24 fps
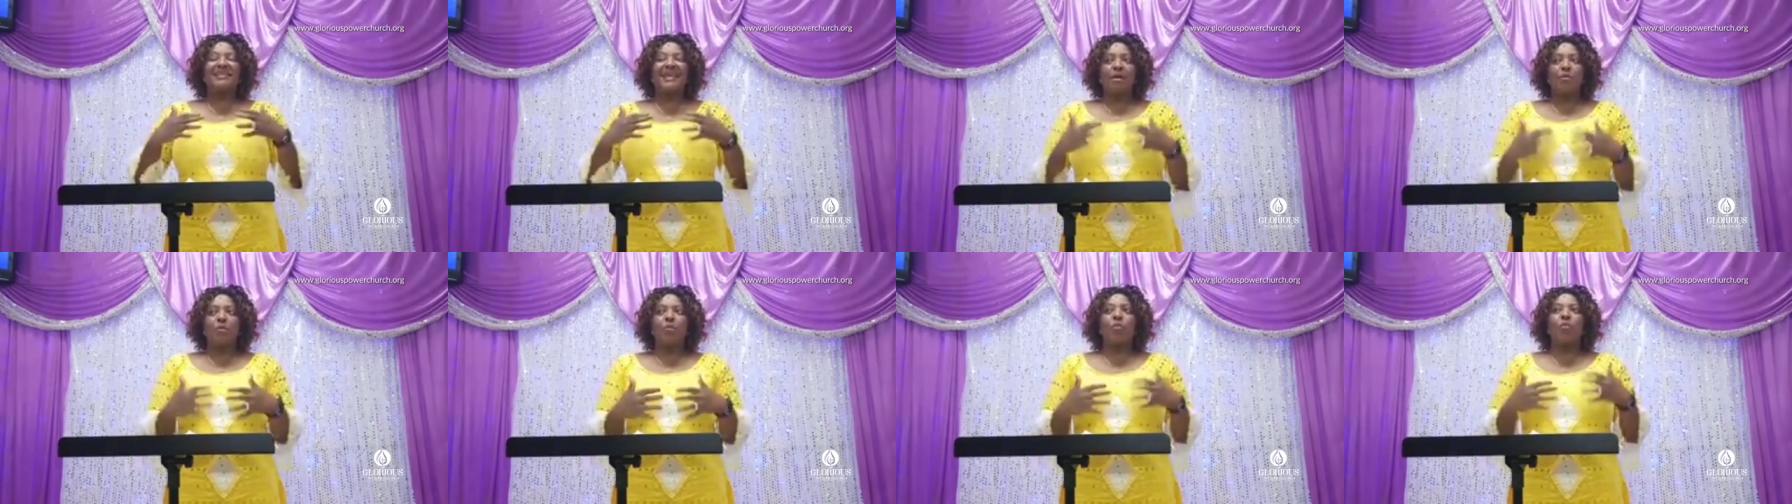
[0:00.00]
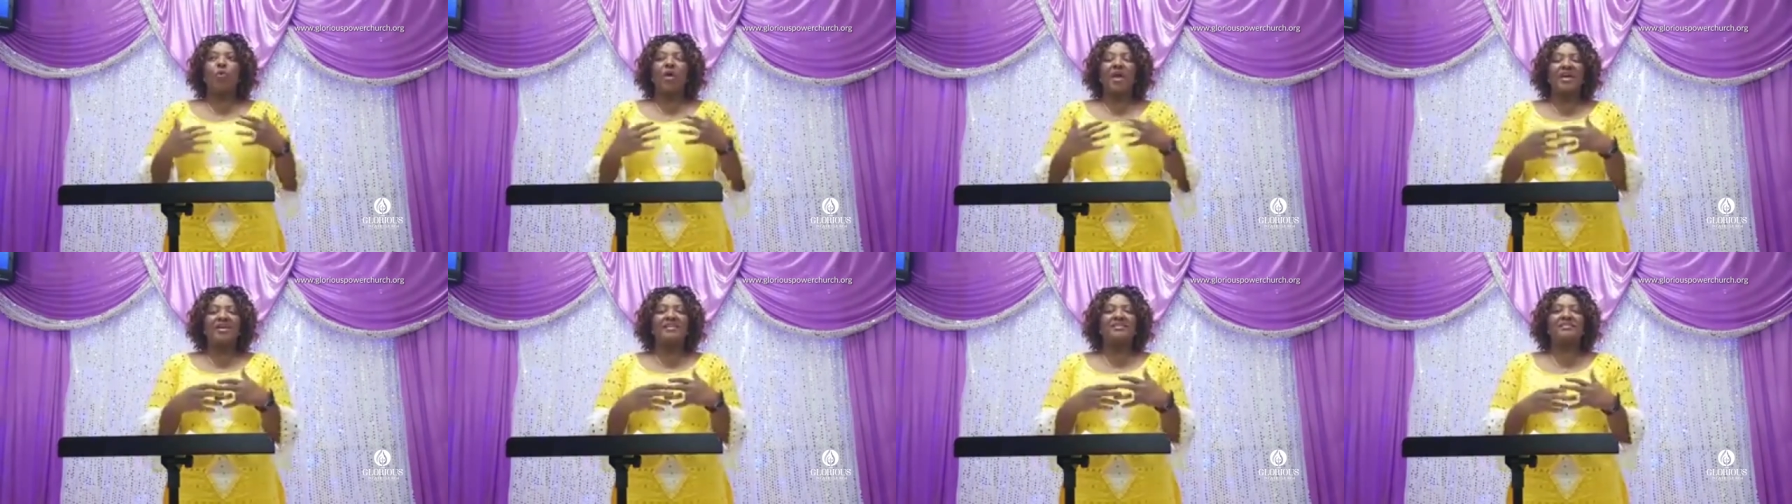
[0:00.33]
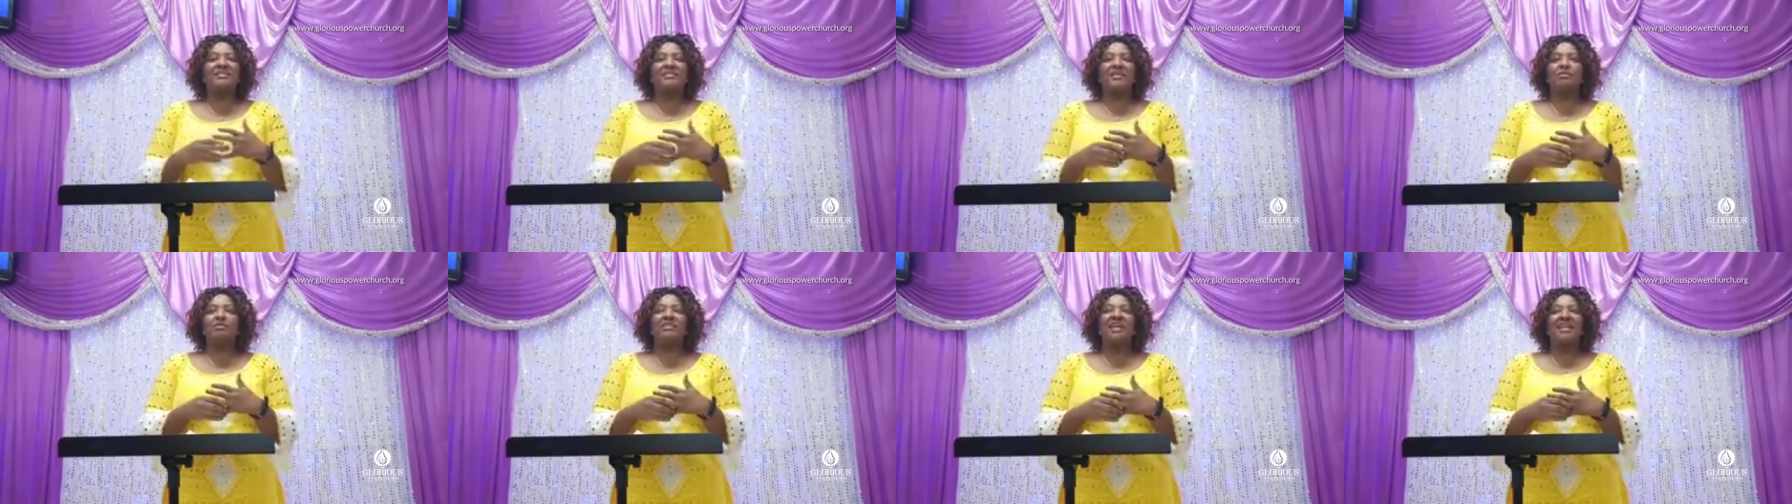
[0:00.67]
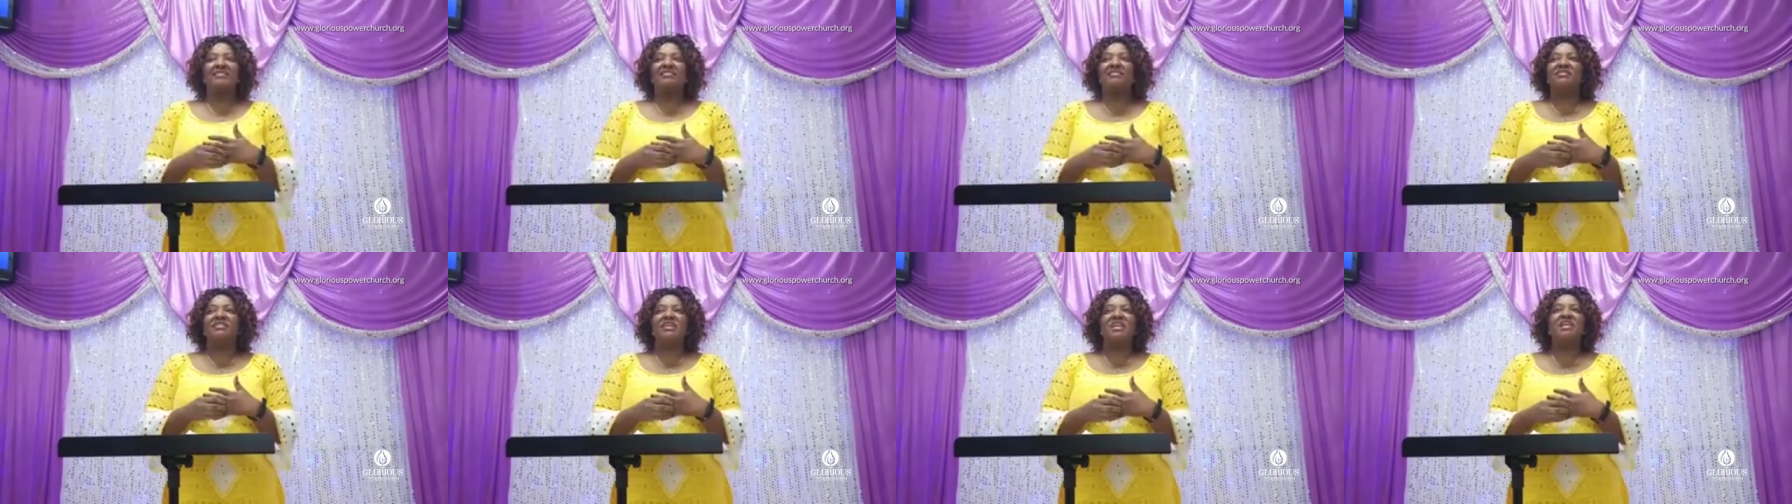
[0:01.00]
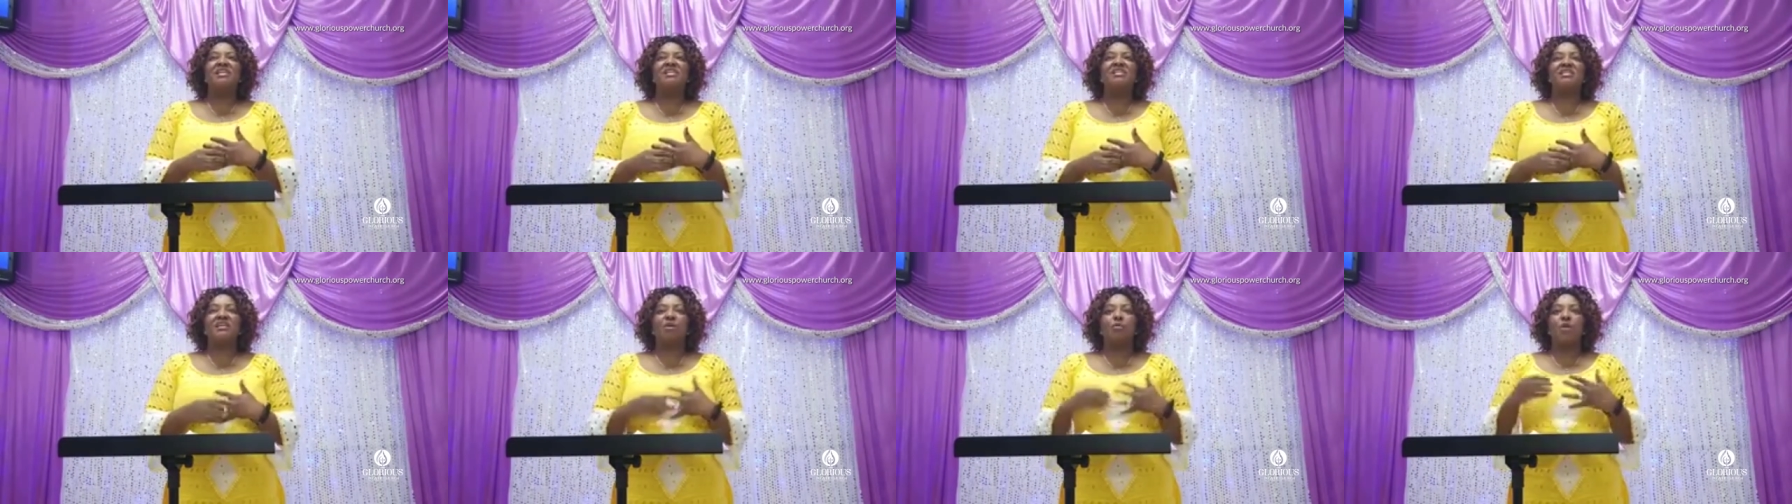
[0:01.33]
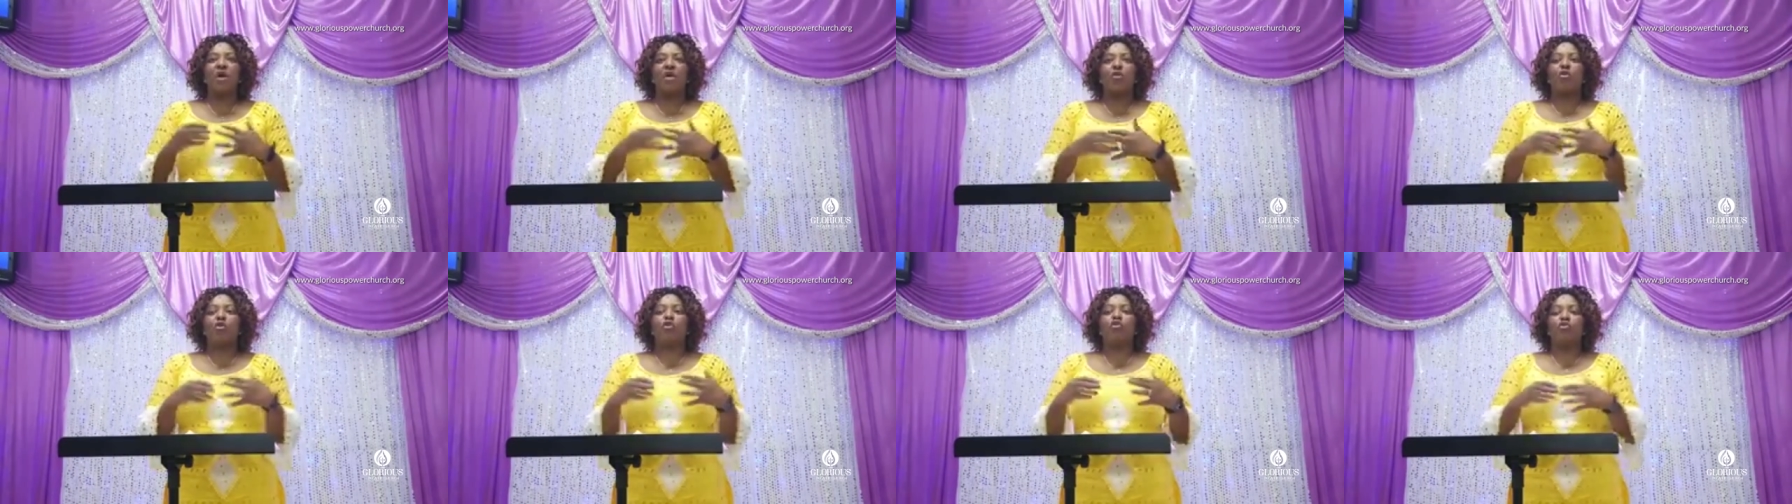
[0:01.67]
There are ways, there are things that
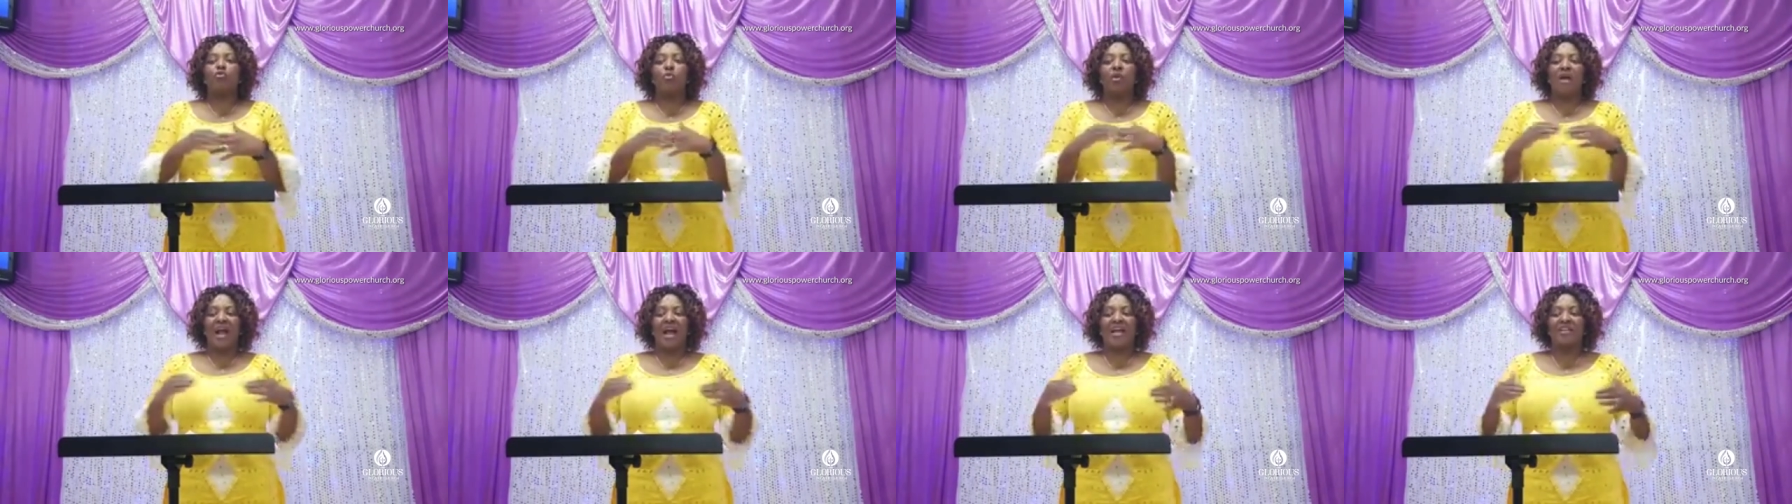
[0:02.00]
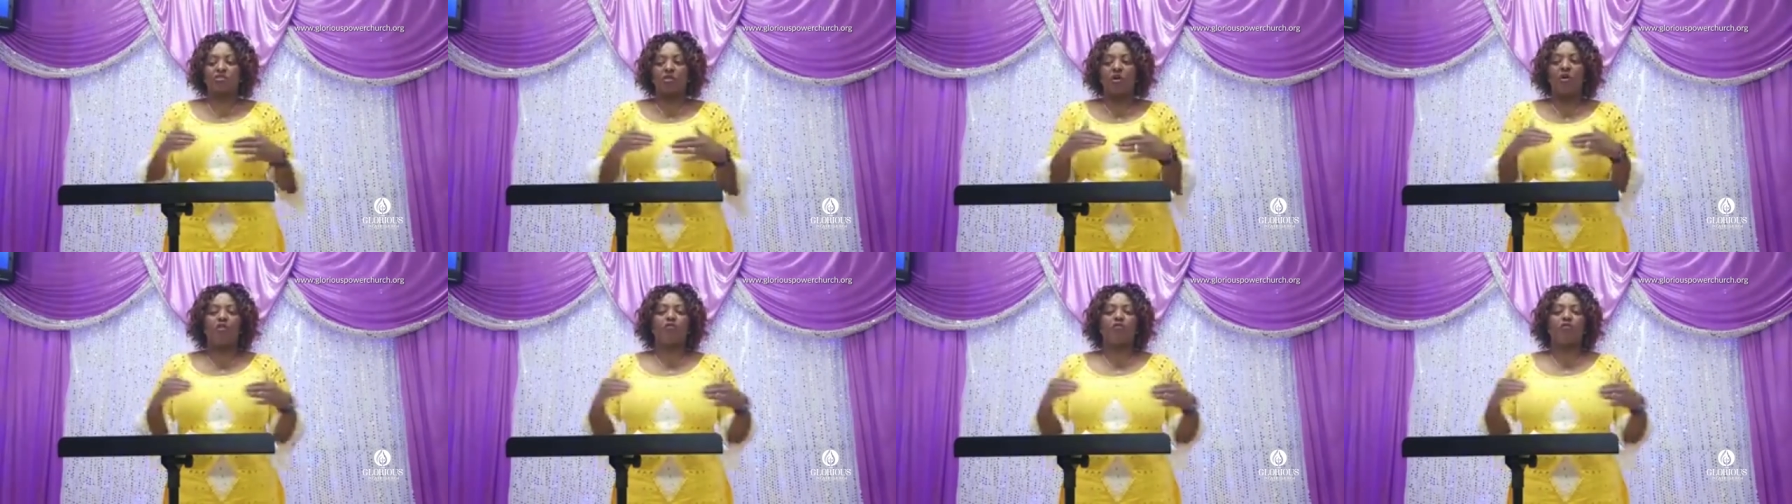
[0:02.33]
we're going to cut